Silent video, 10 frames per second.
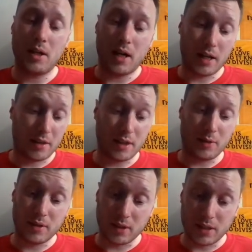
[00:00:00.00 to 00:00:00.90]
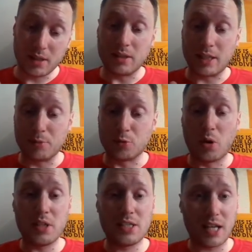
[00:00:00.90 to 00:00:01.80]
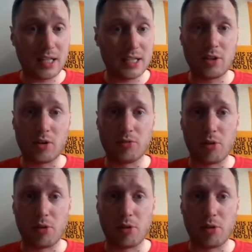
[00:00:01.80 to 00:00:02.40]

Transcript: And I think that in Gibbs White and in Conor